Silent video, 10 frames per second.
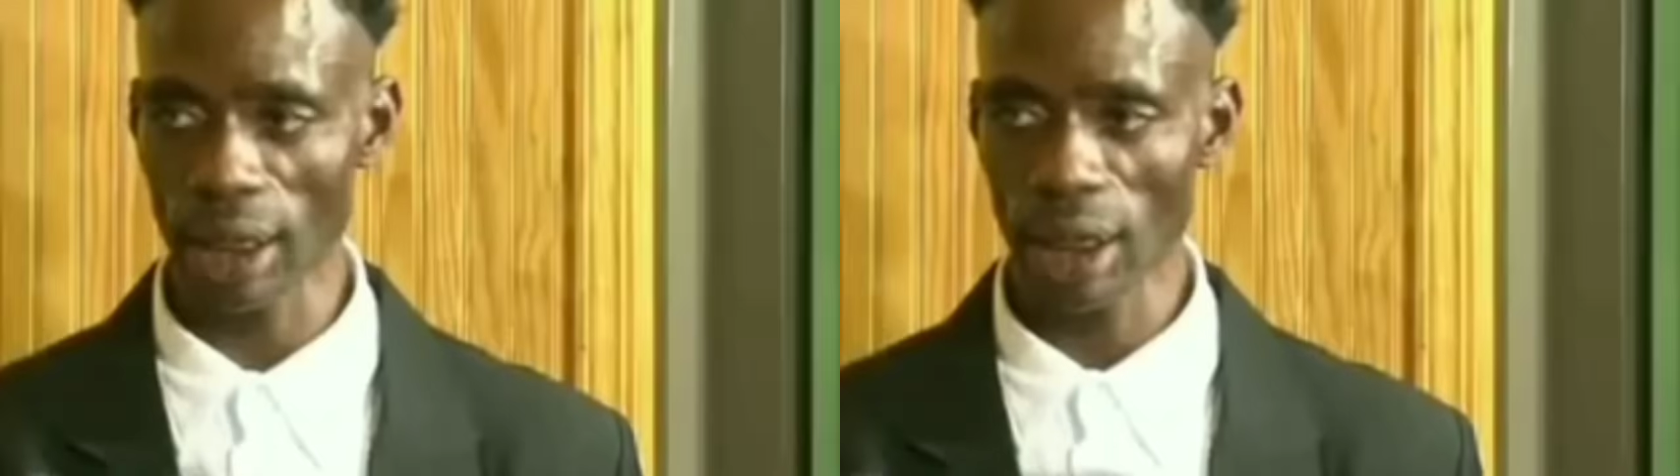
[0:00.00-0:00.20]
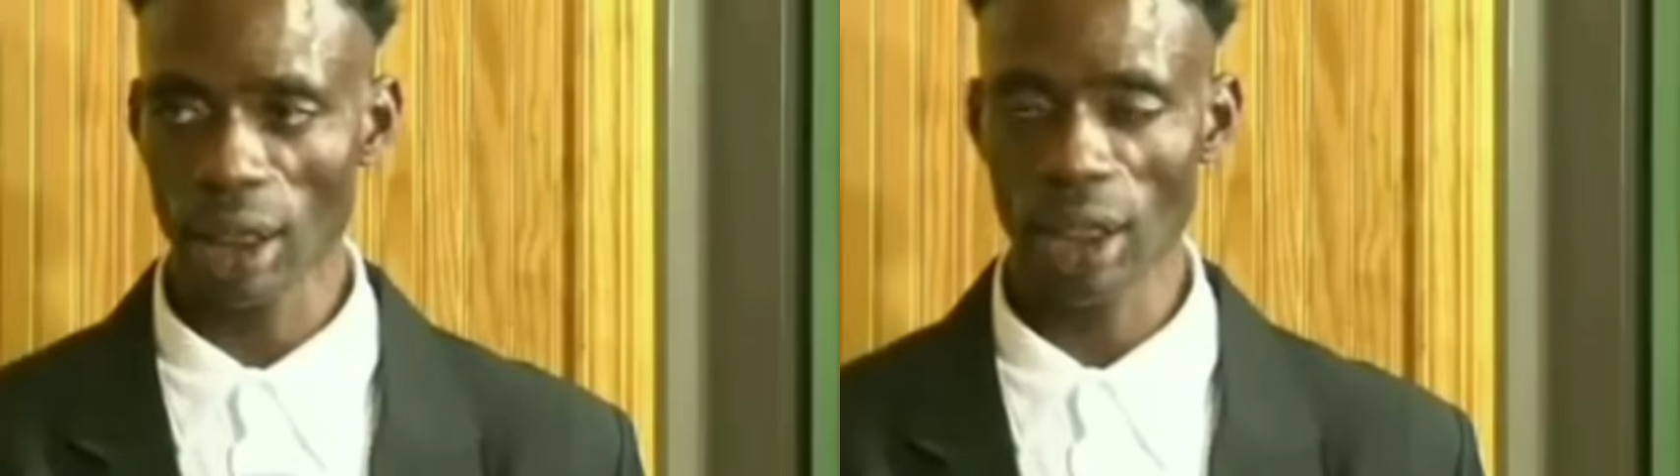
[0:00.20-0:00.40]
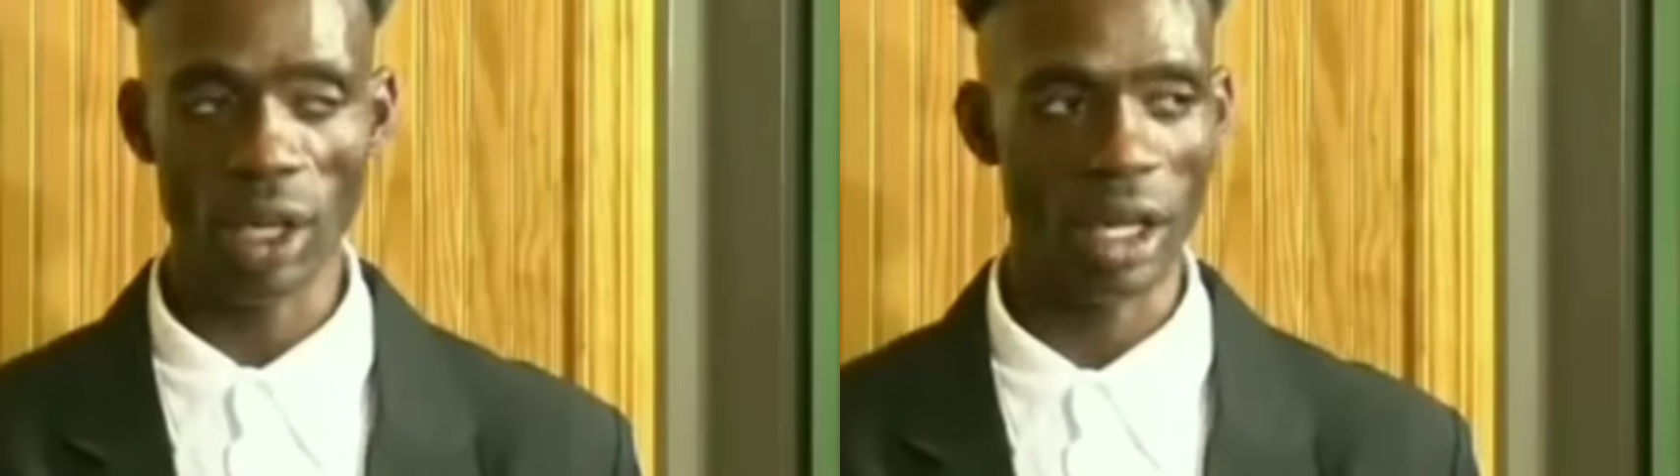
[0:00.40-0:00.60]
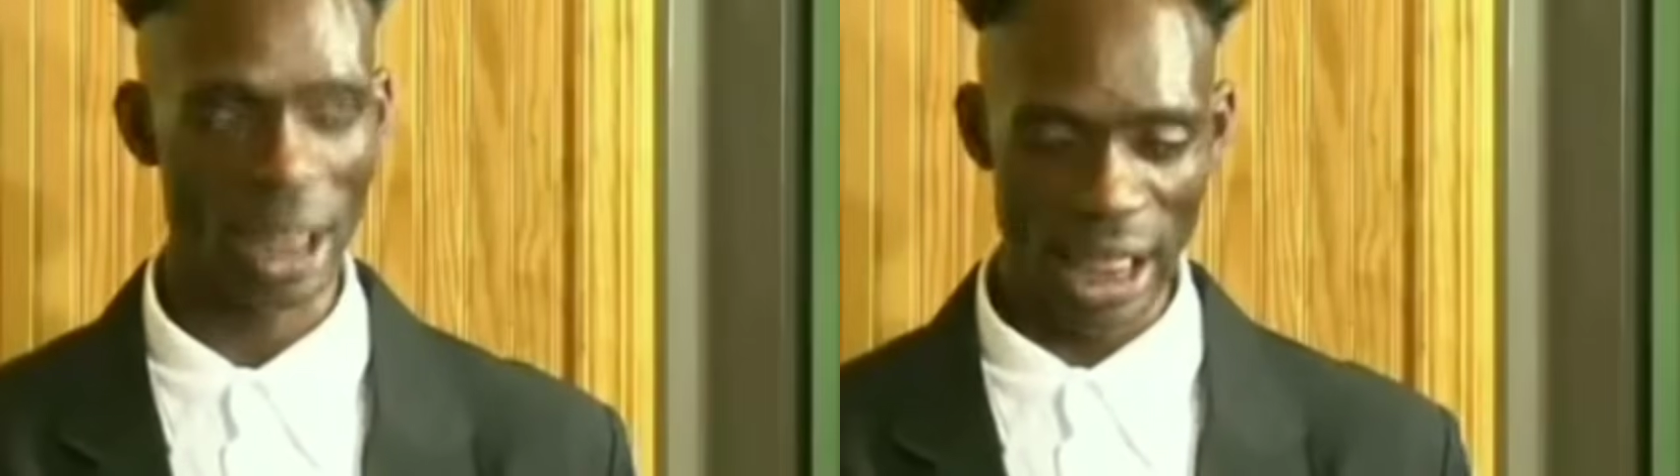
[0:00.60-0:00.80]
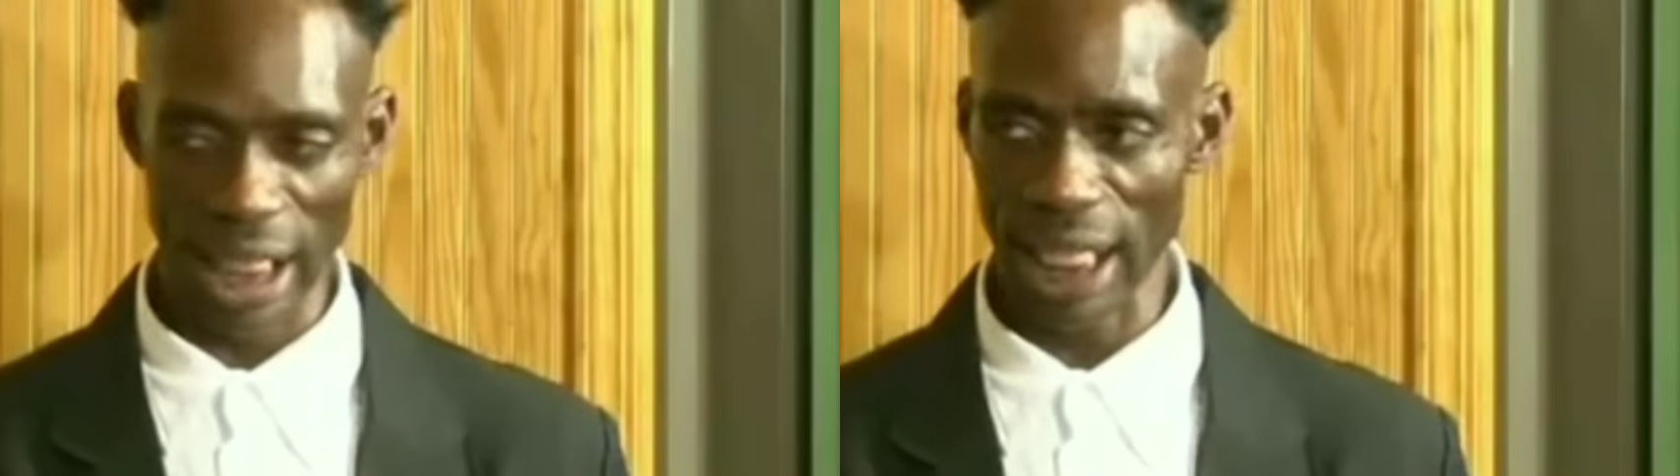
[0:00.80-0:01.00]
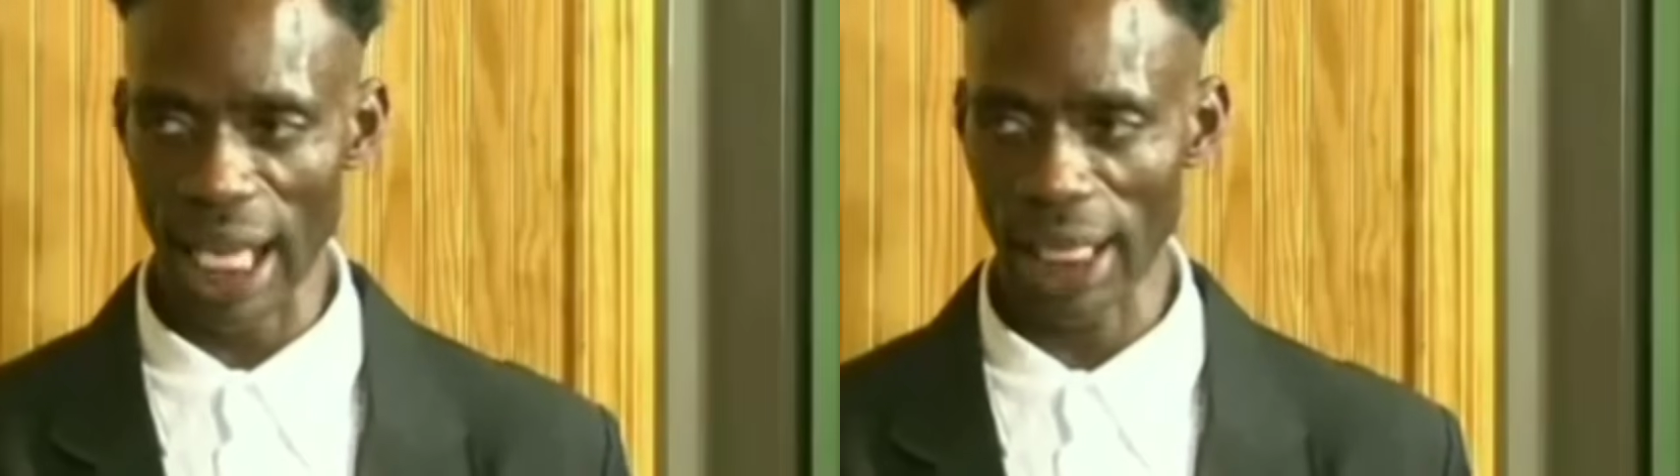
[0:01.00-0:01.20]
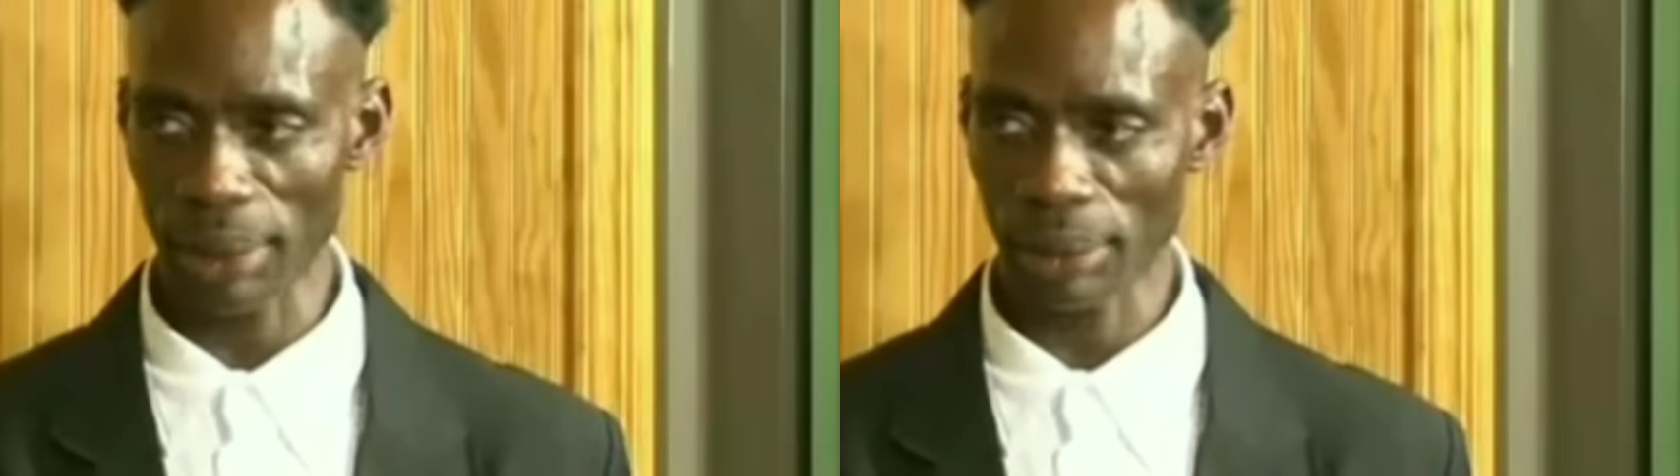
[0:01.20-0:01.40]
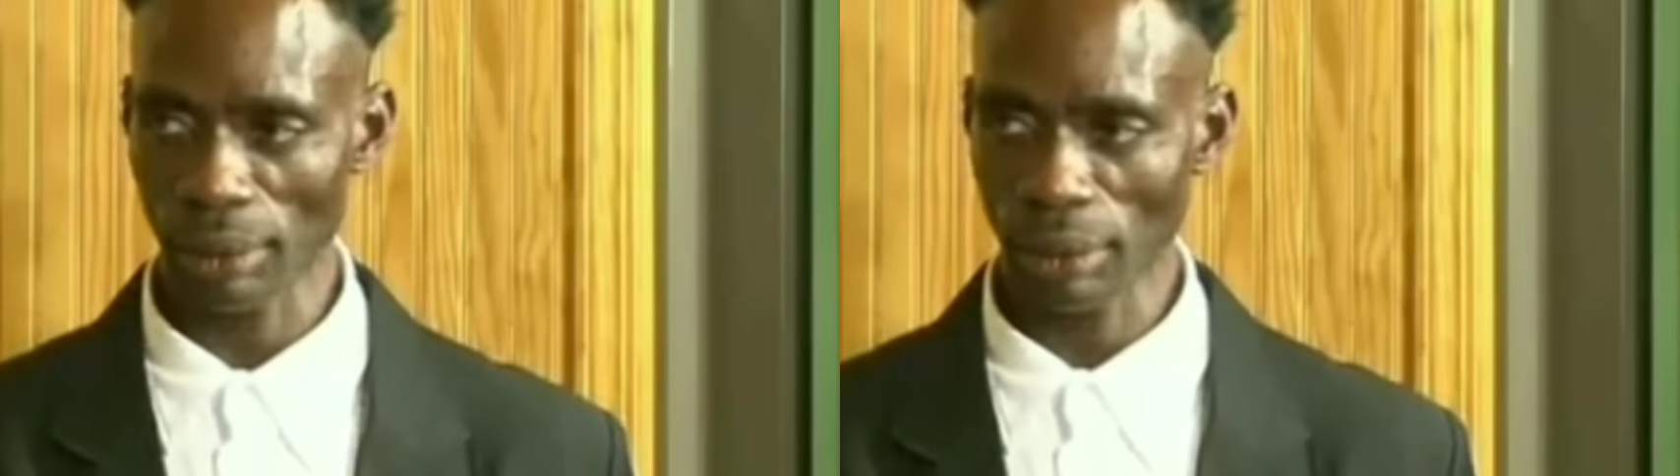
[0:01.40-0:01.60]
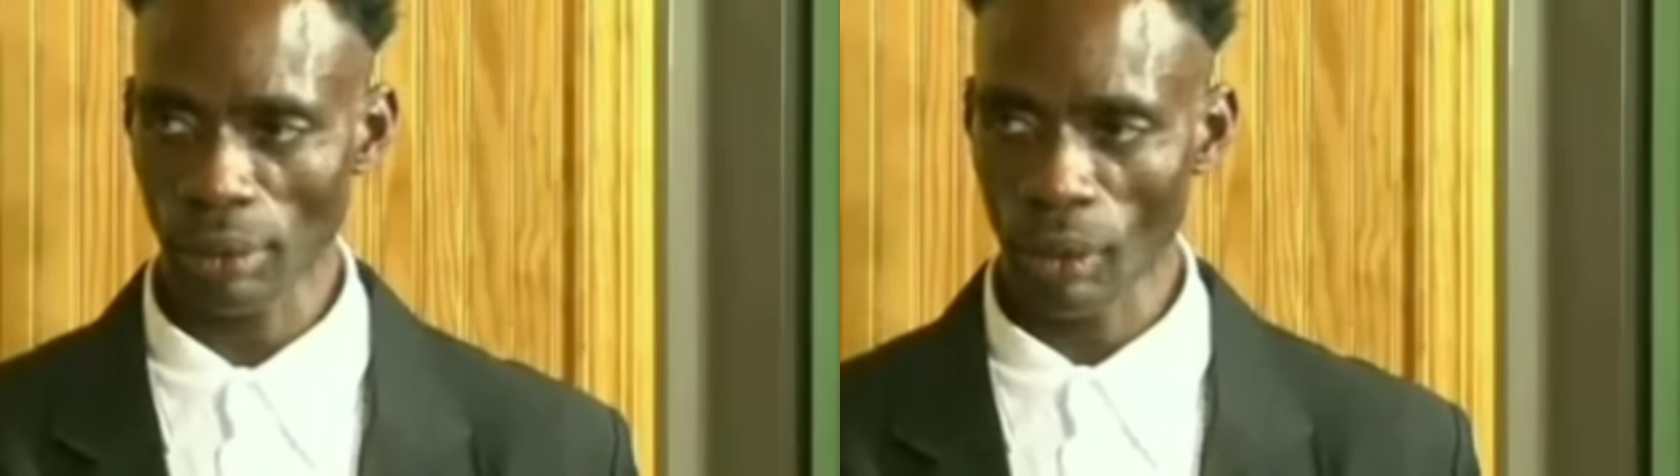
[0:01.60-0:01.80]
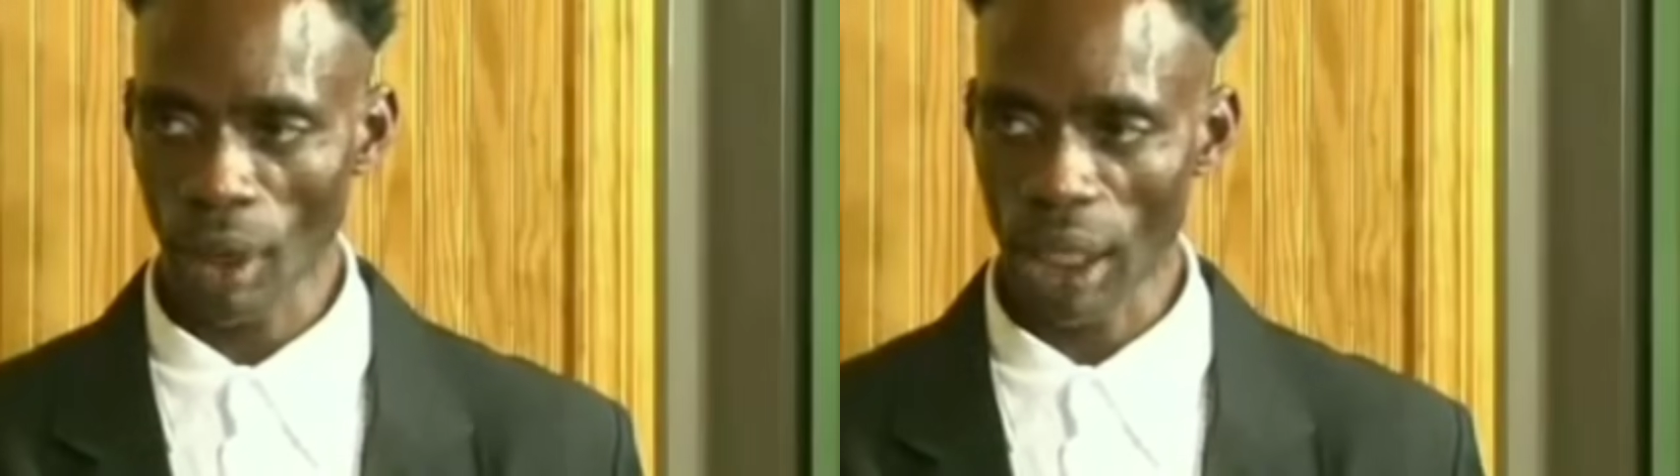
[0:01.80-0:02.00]
place in the
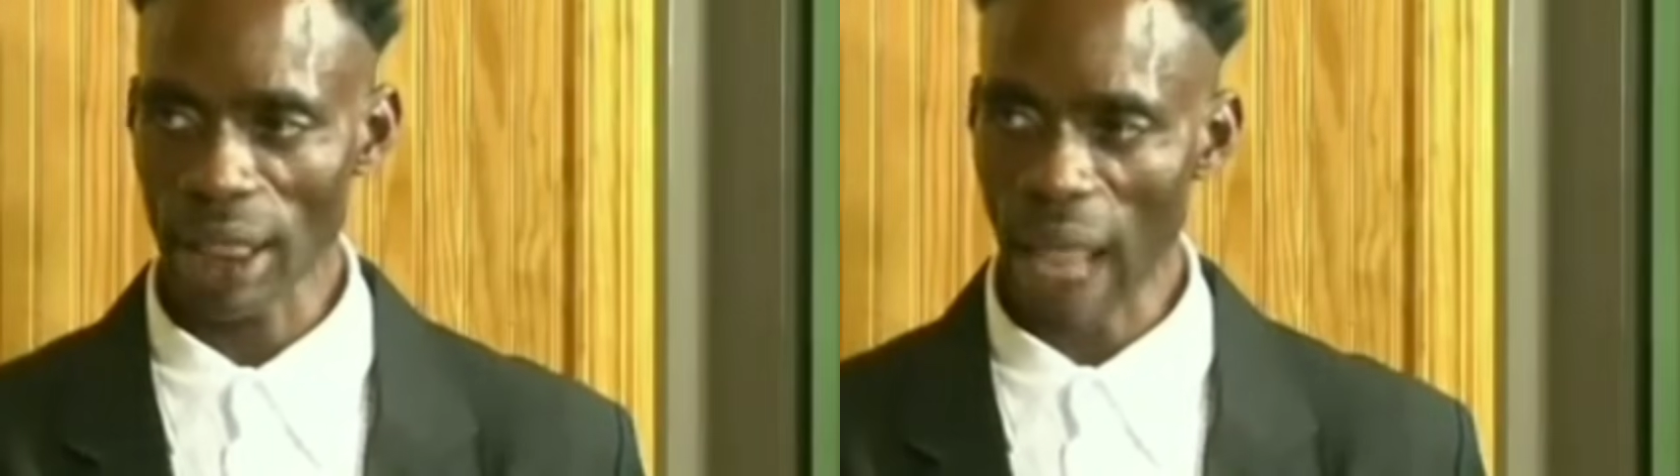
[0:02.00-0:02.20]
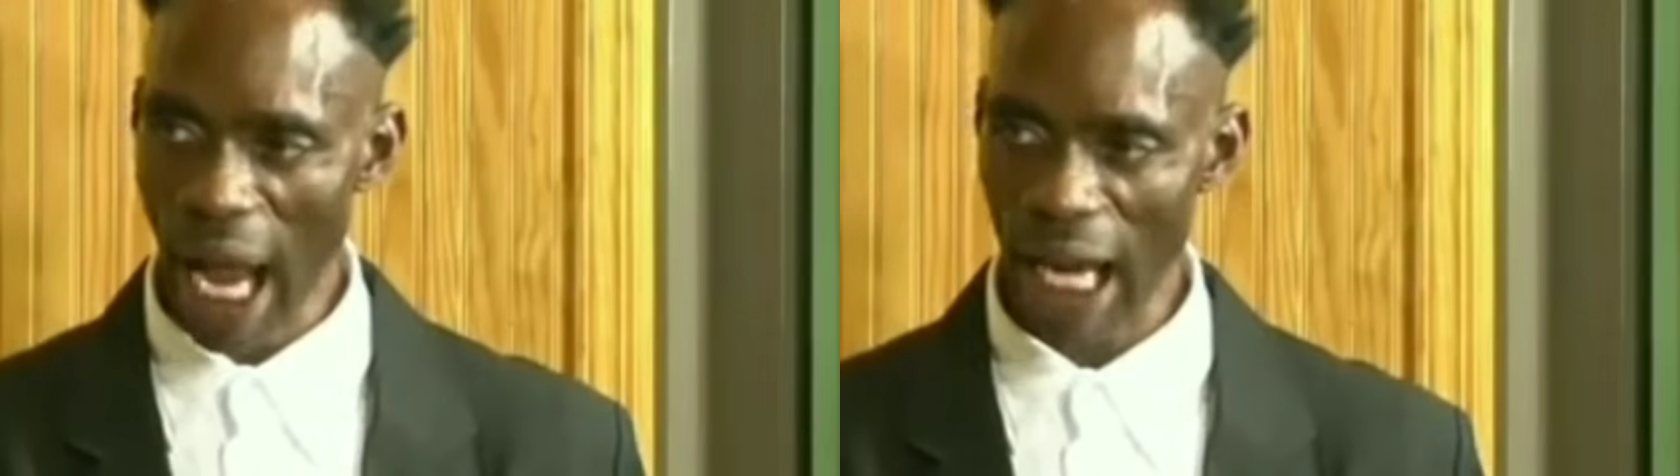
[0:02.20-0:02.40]
appeal itself,